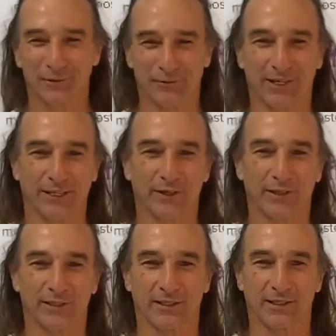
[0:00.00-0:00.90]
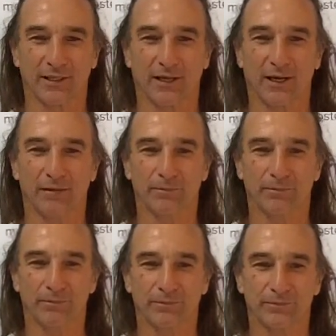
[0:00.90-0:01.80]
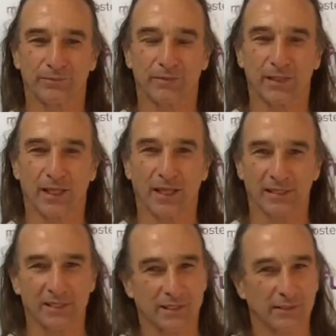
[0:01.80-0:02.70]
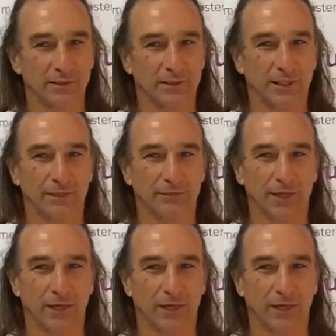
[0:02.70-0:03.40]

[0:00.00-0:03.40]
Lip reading: it was really nice to still, even